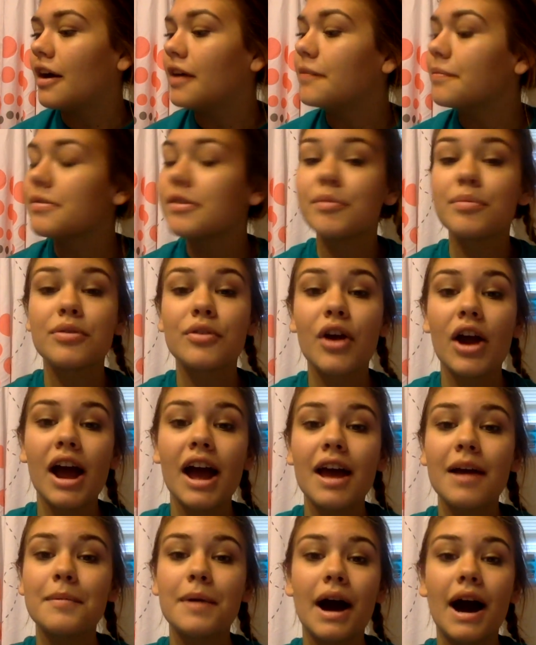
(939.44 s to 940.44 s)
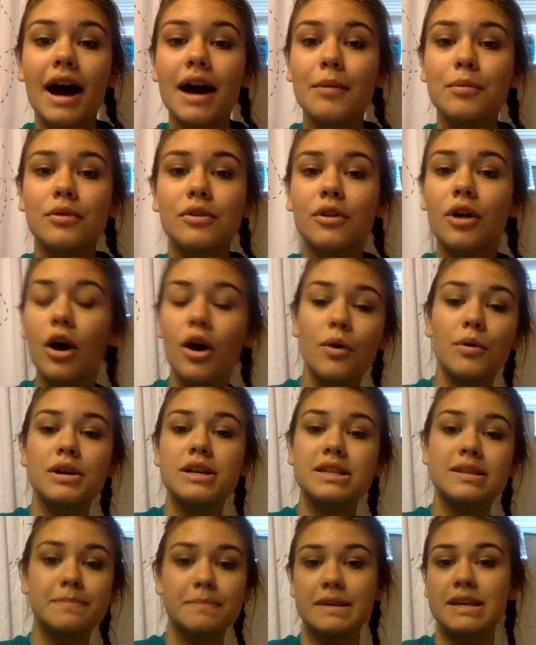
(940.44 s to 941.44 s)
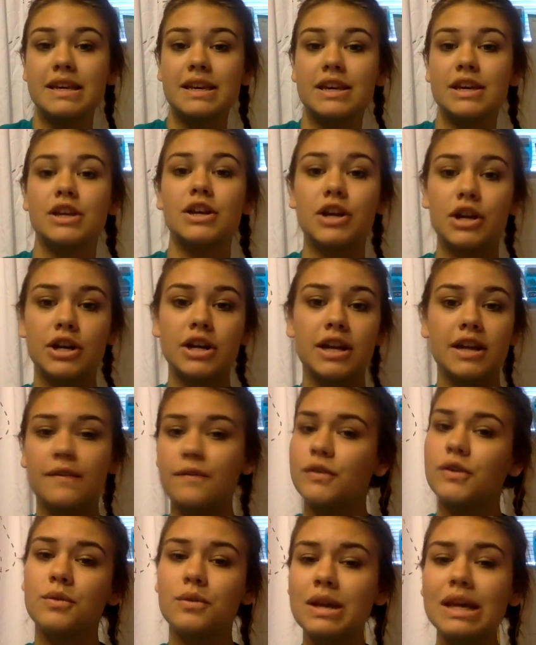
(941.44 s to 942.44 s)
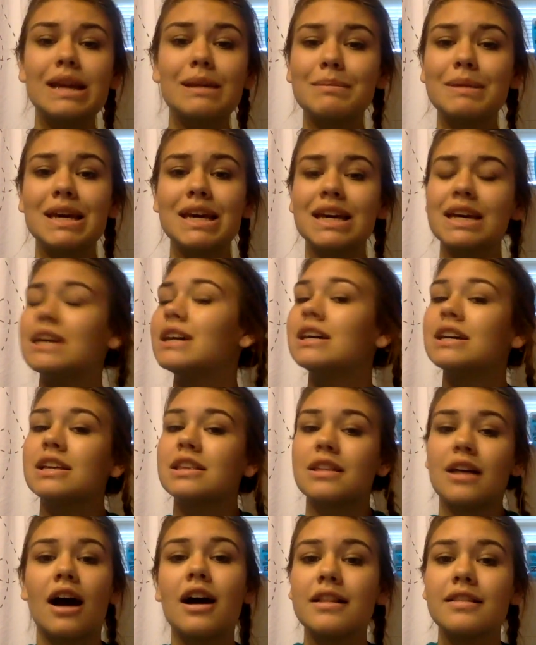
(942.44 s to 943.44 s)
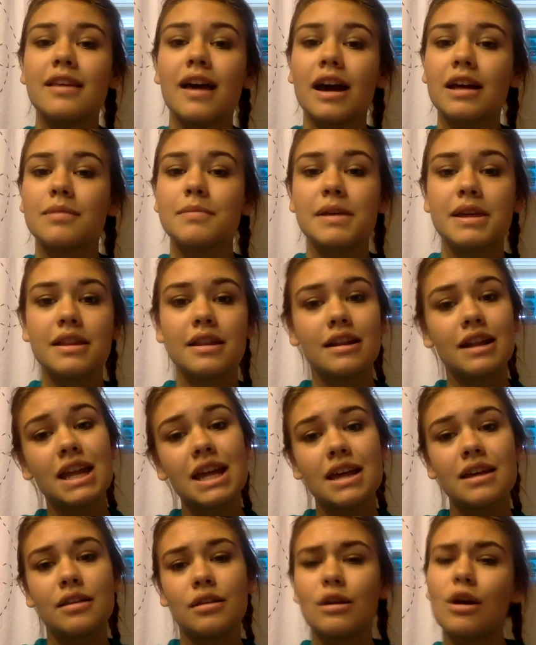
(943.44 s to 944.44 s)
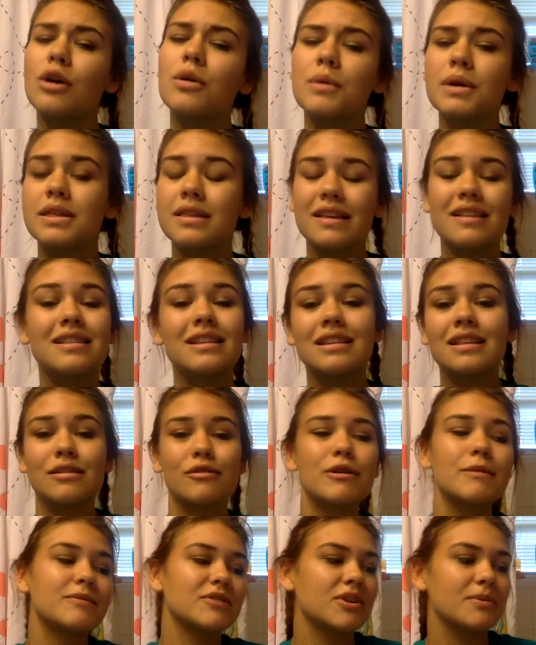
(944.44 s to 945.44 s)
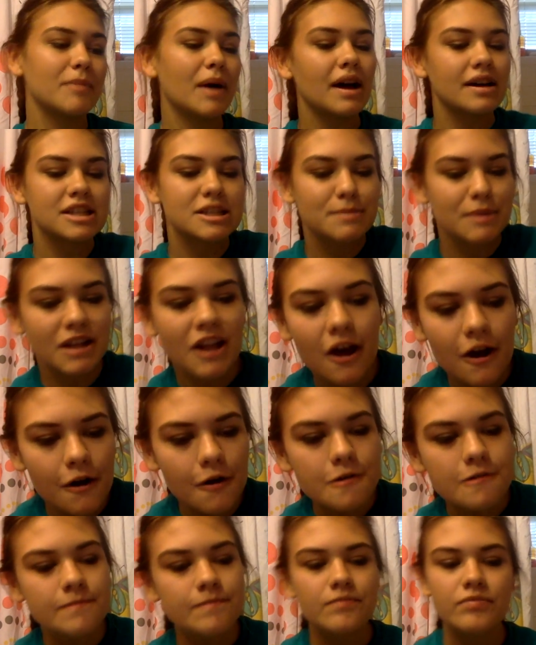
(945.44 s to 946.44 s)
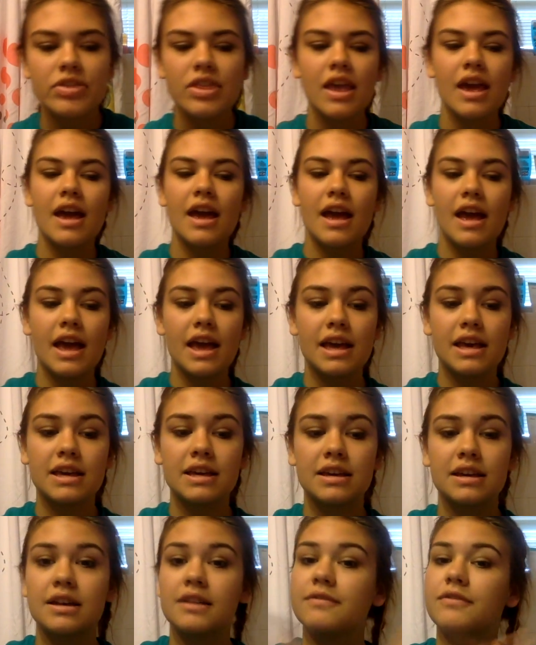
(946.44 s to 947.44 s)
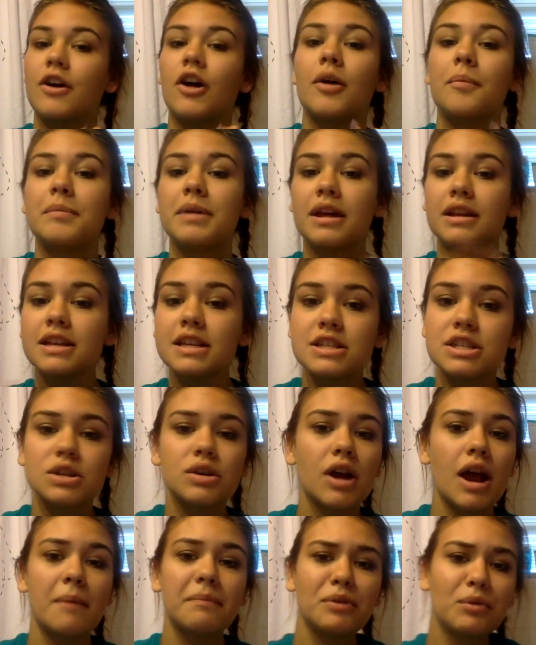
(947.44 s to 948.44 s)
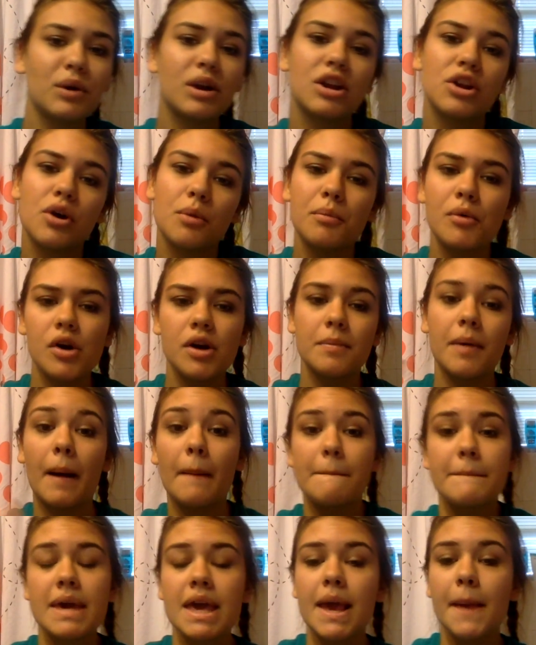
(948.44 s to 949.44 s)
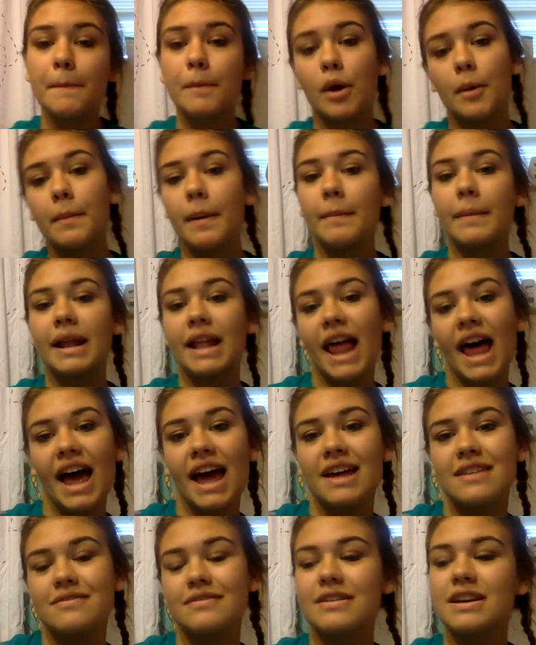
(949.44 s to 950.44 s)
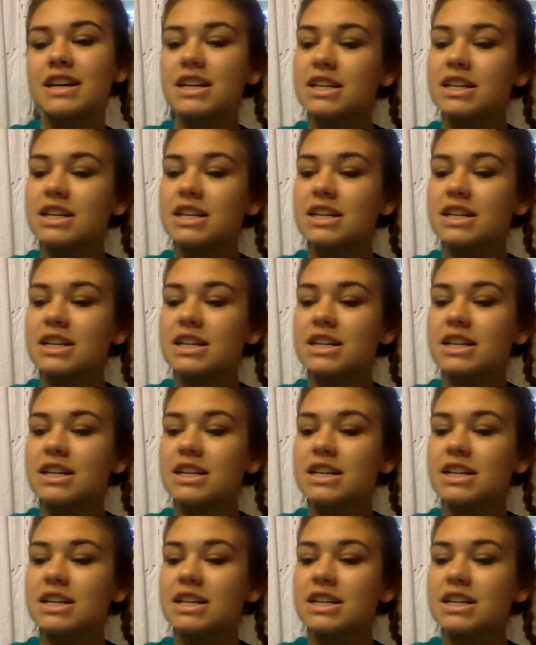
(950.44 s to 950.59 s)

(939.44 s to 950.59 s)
Subscribe. I will always be here if you need me. Contact me. The link is always in the description box below. And follow me on Instagram if you want to know more about me, more about my life.